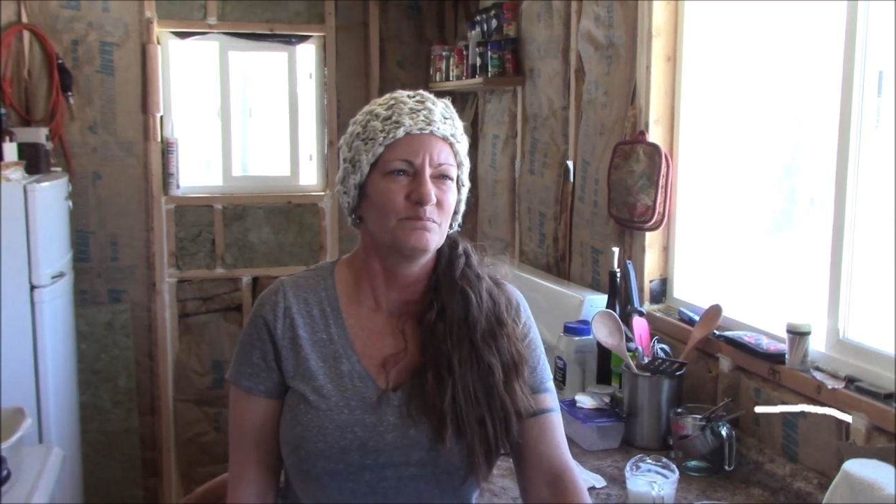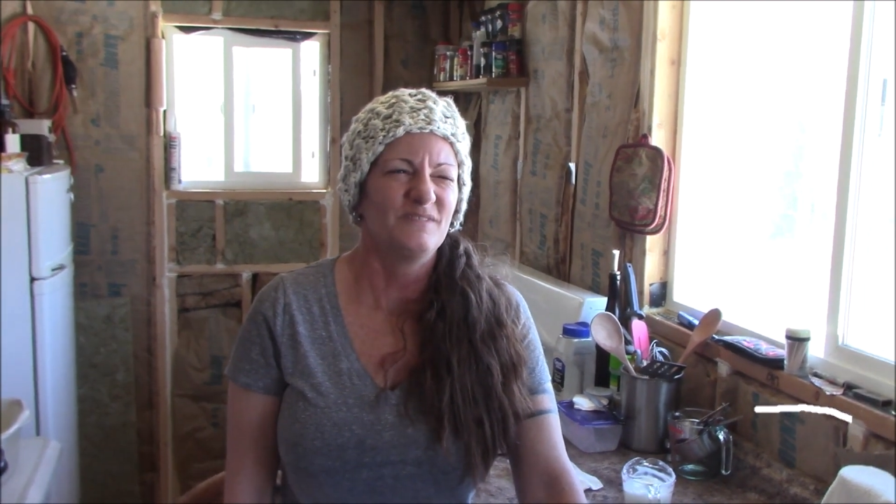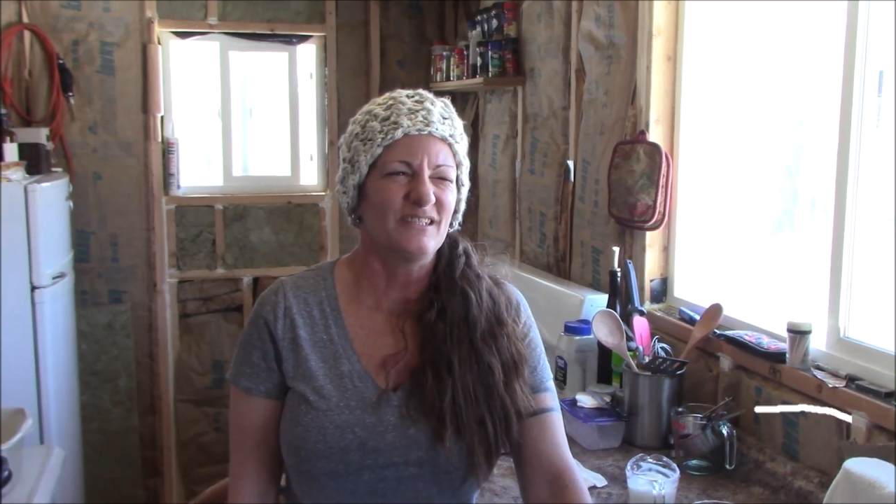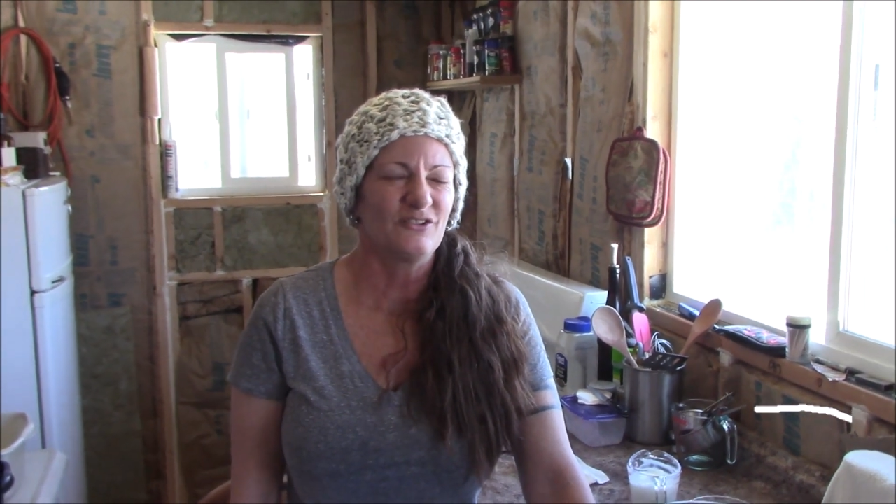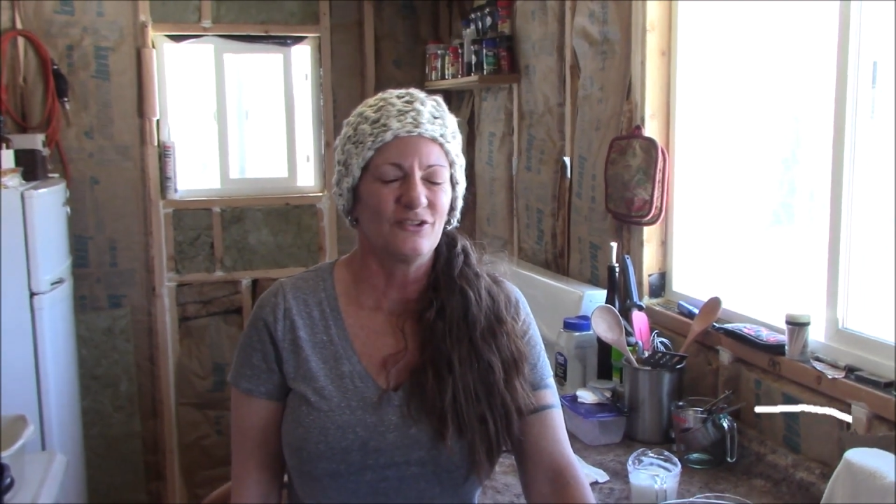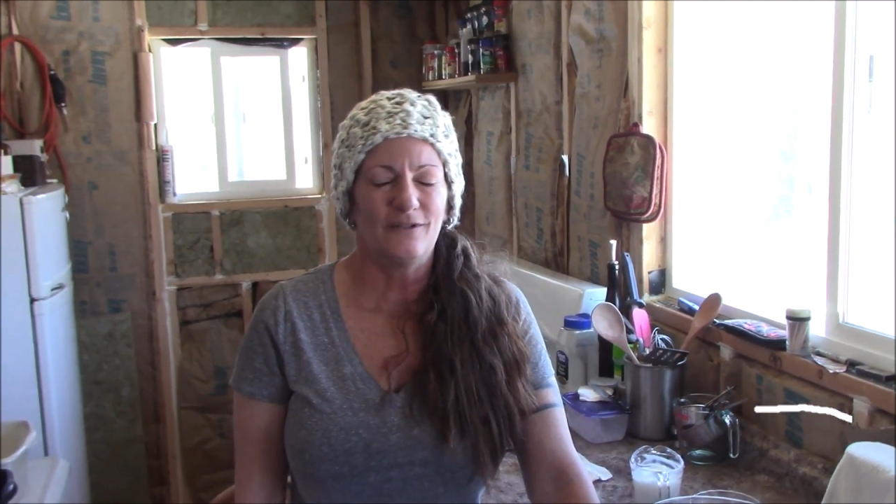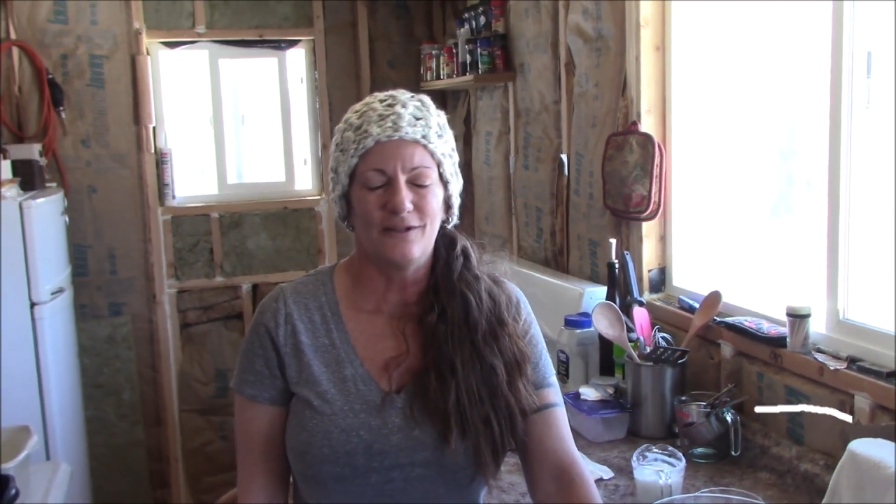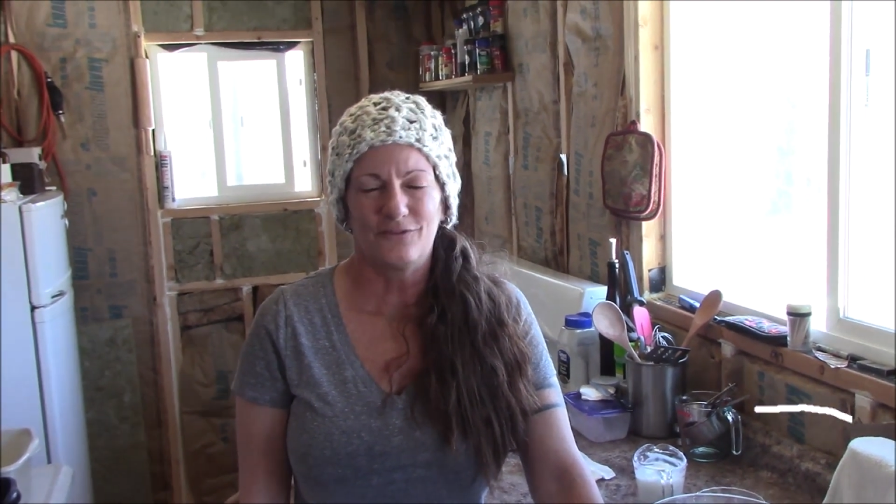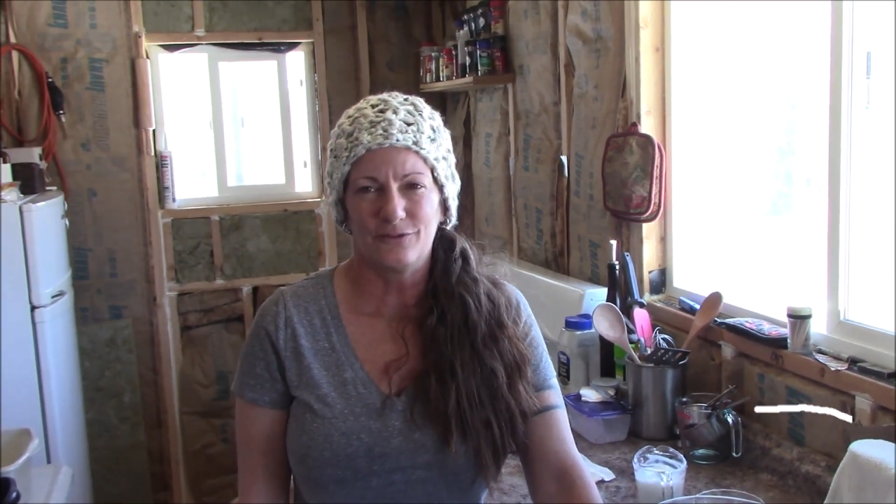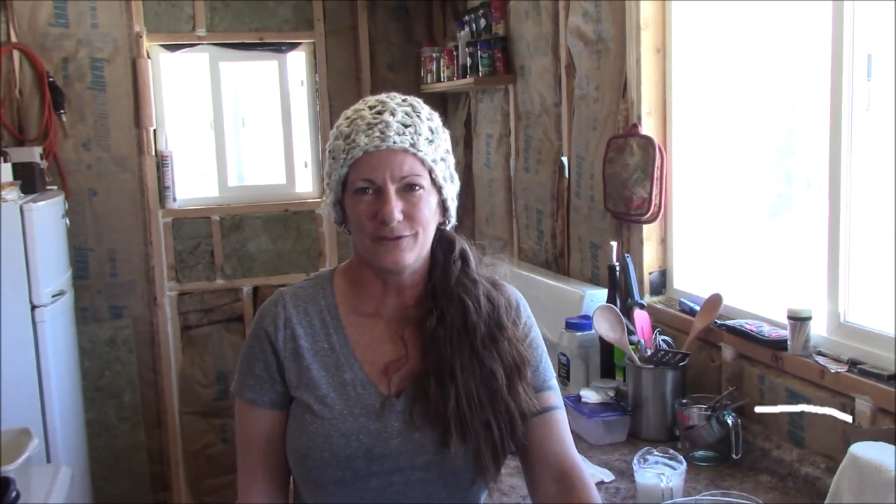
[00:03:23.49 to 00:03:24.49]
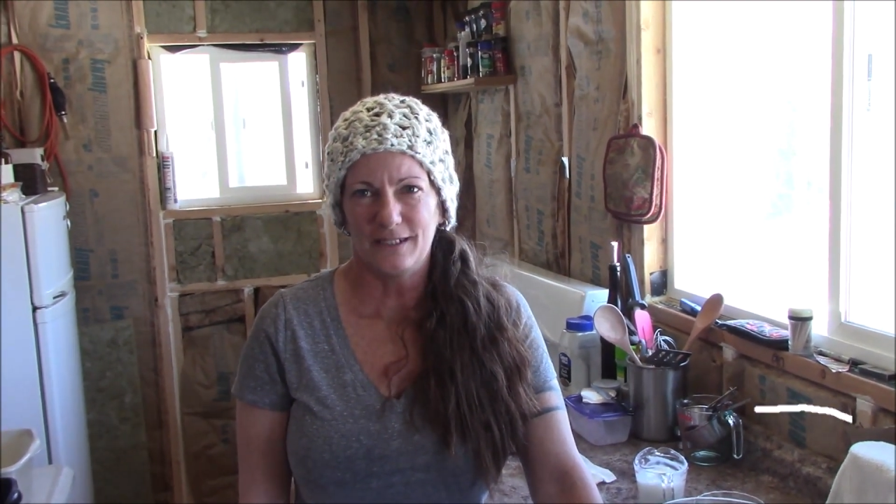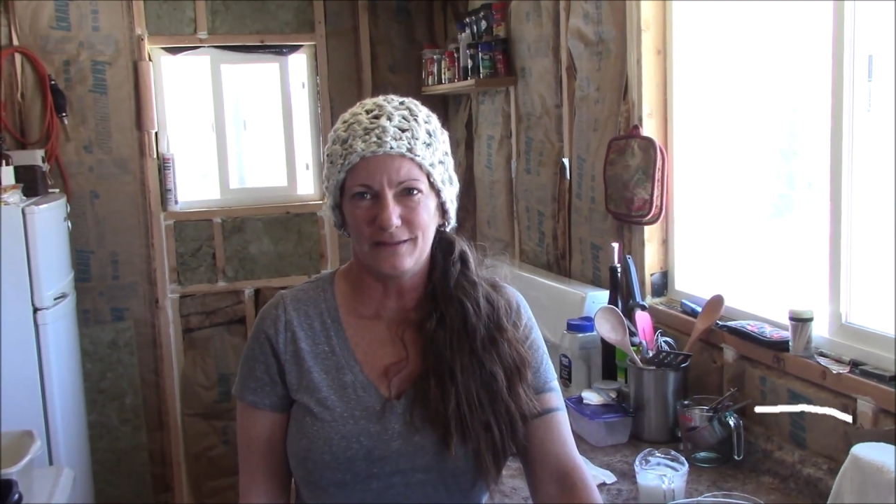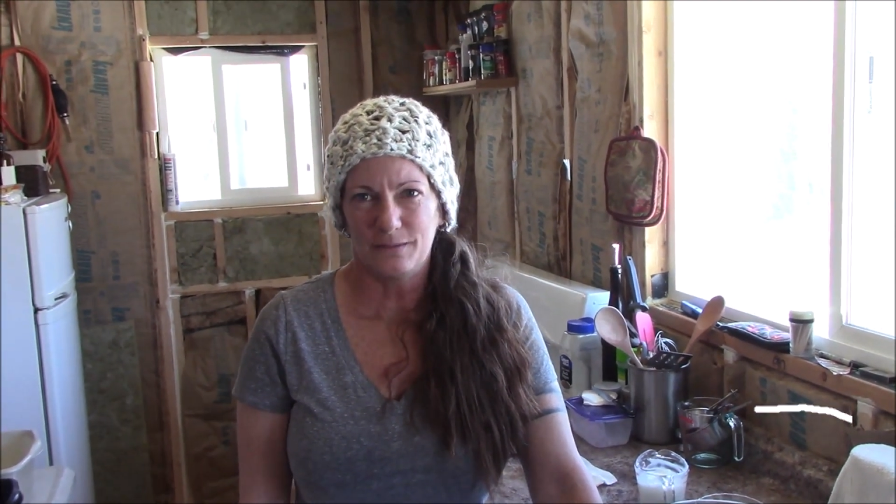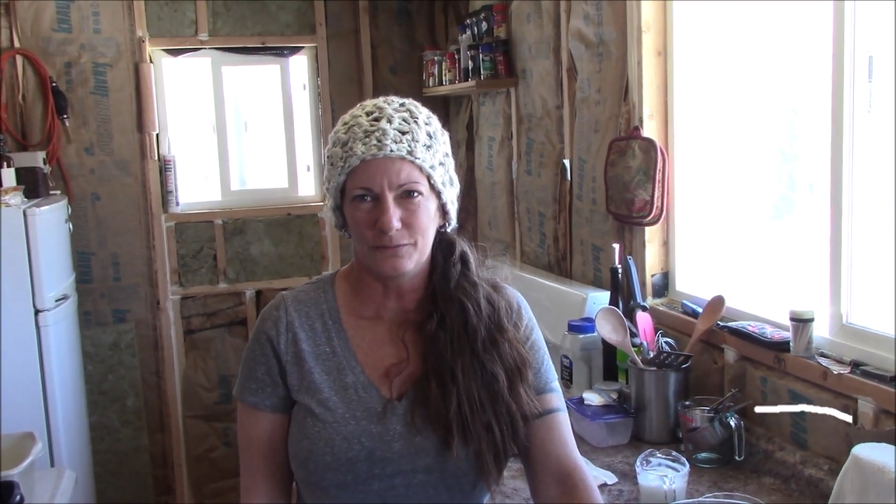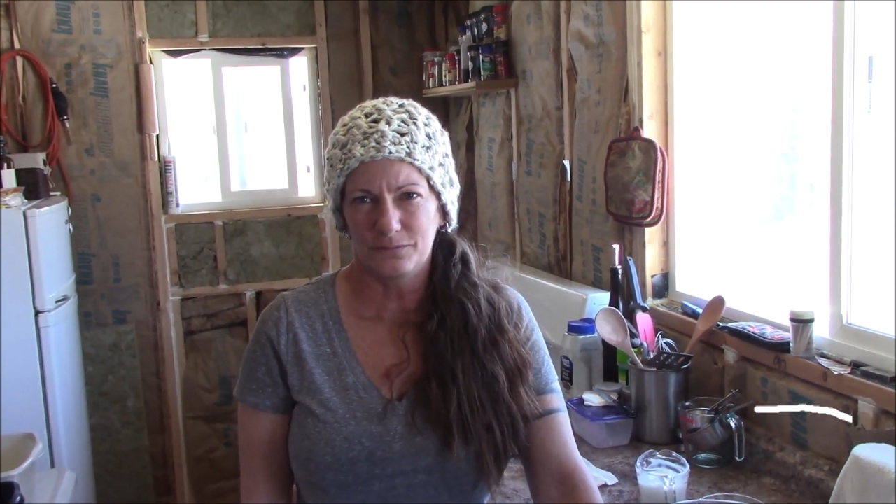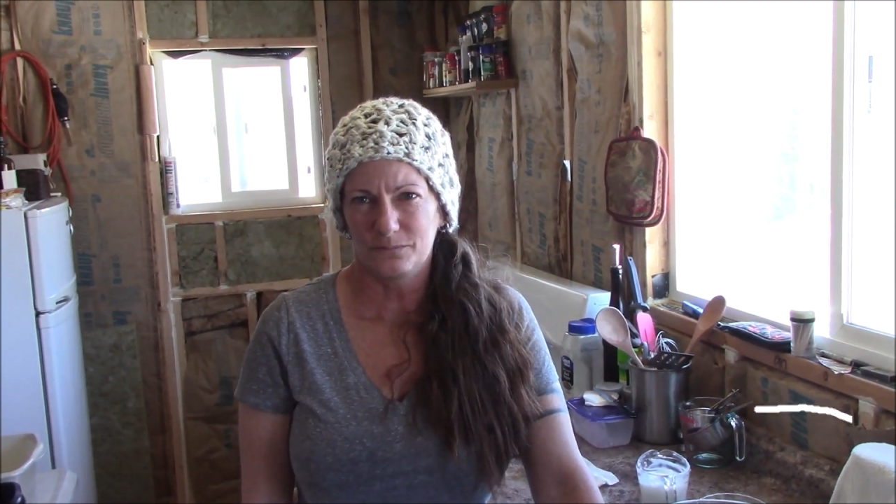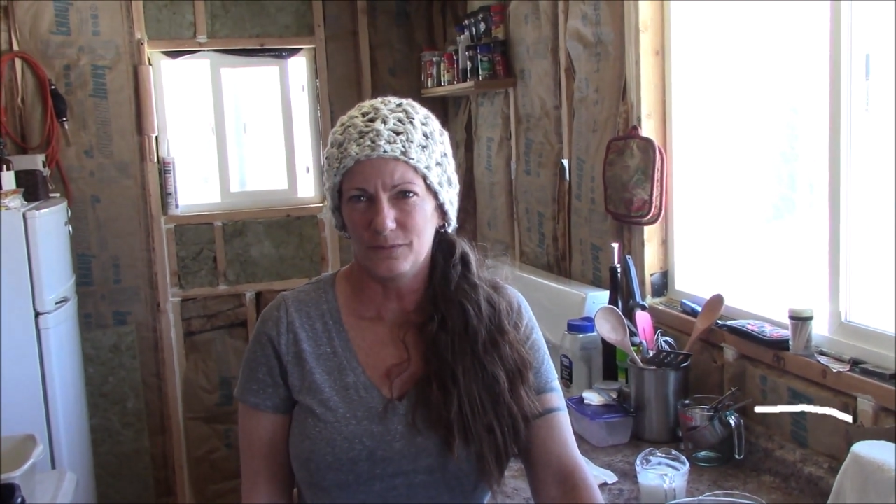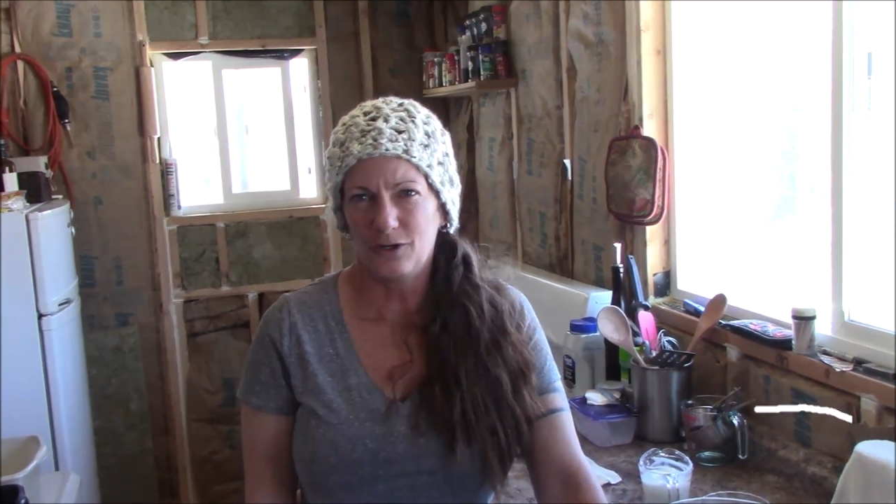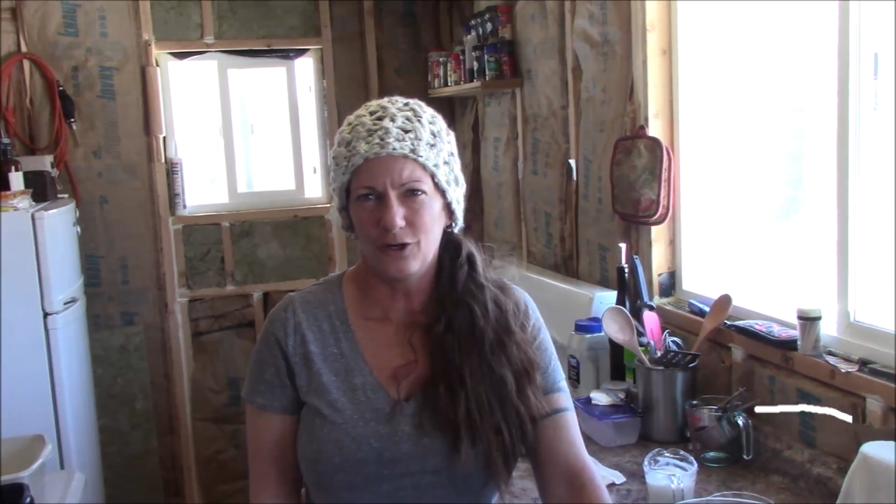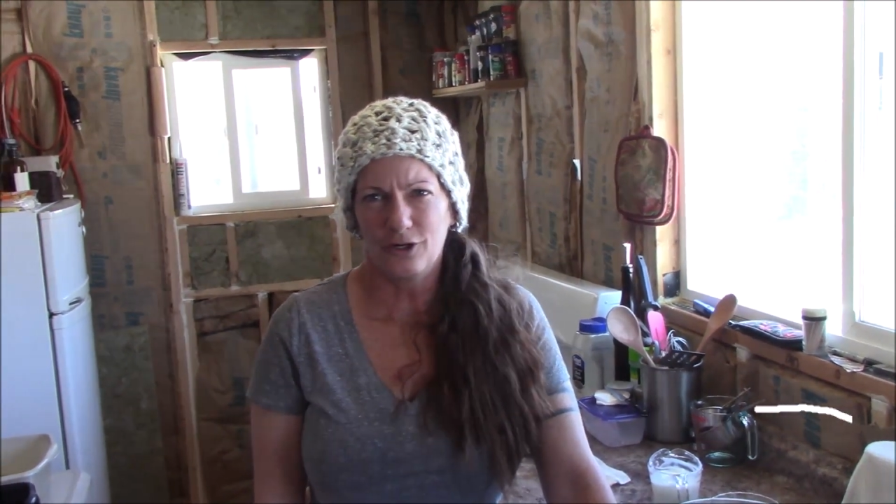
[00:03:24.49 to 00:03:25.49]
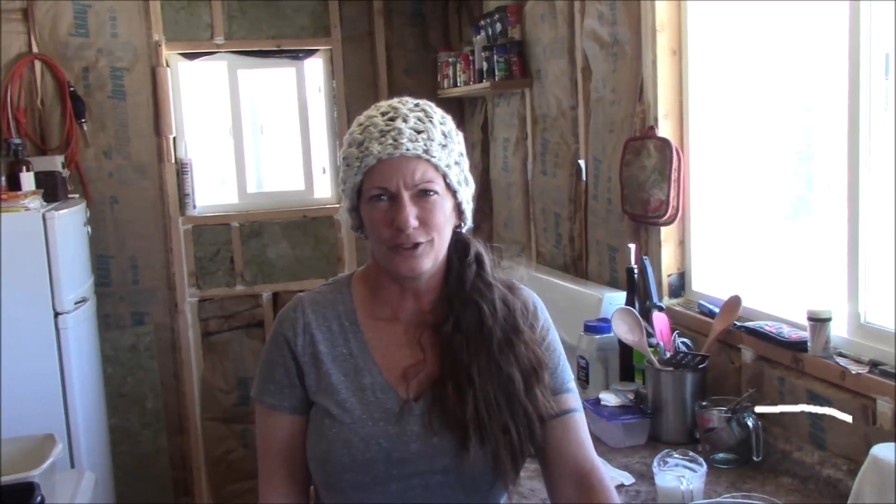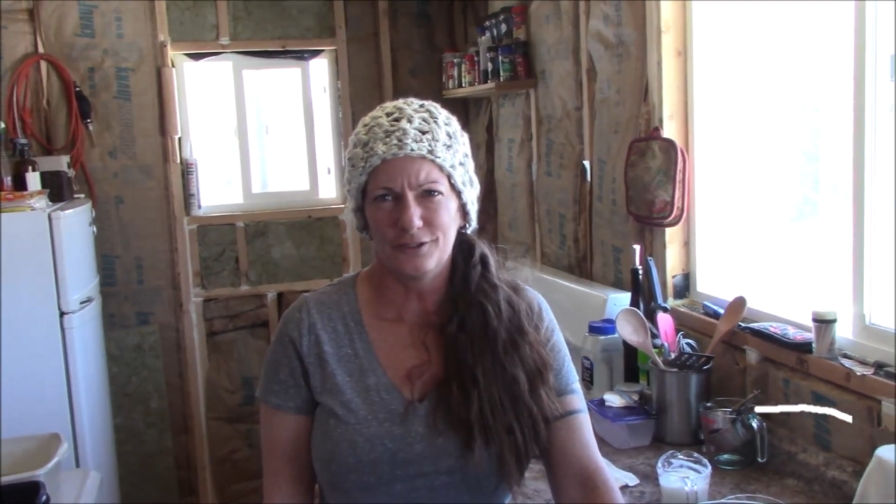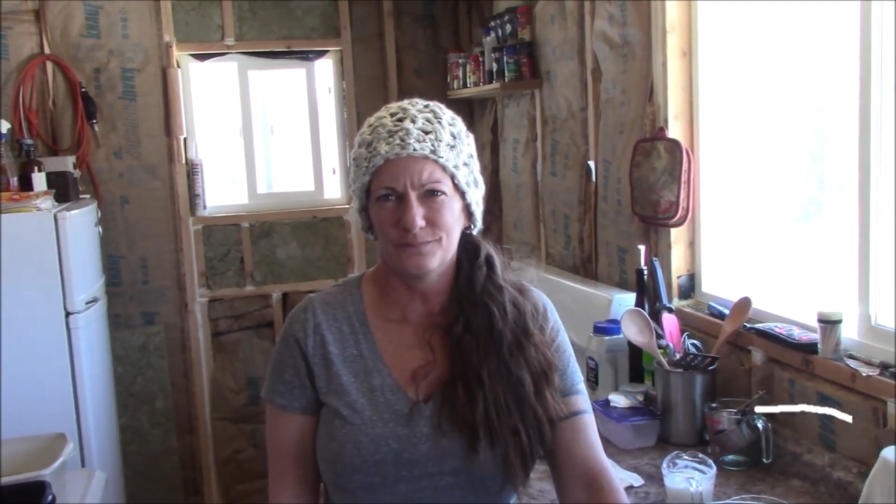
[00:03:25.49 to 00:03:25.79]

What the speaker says: Didn't turn out so great. They were hard.